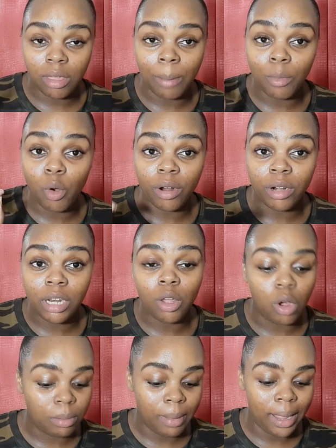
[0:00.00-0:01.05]
I'm currently
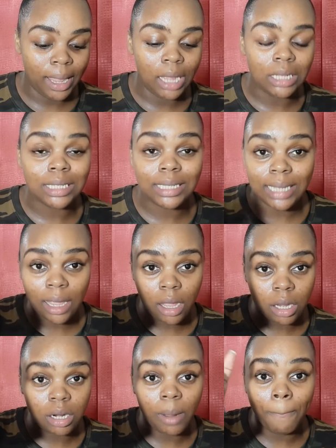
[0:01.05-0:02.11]
on my
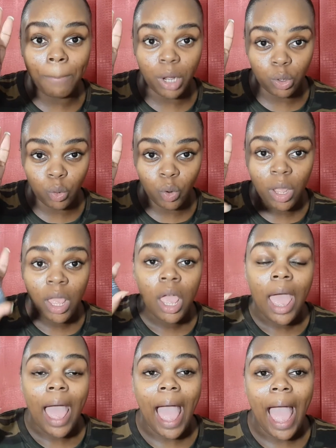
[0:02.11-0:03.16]
second bottle
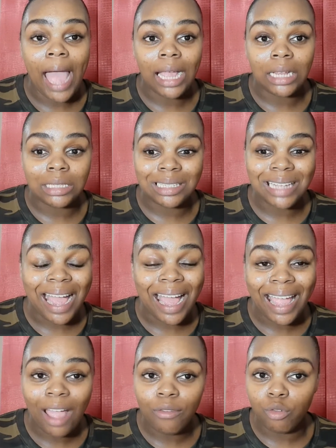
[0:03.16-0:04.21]
and I
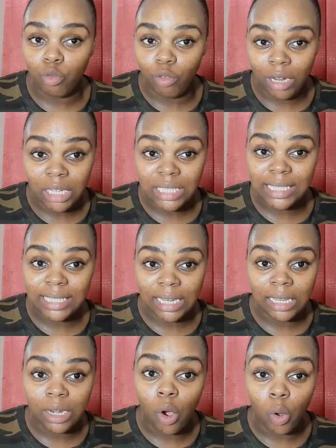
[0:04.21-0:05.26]
have really
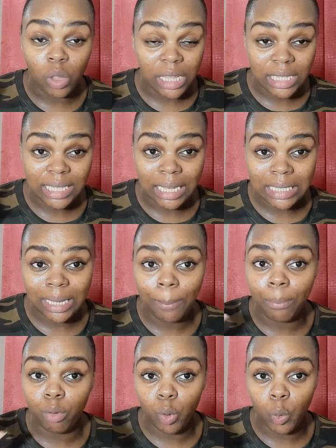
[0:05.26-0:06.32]
seen how this has
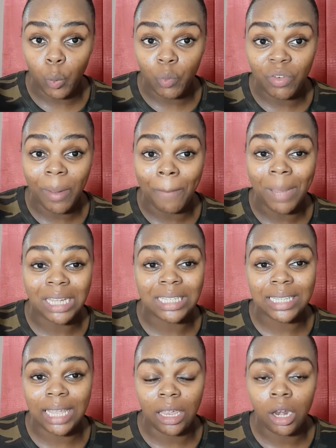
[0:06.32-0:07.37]
improved my
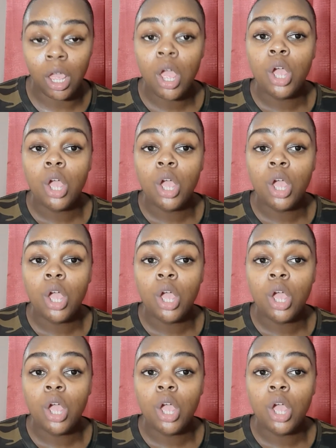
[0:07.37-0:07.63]
skin.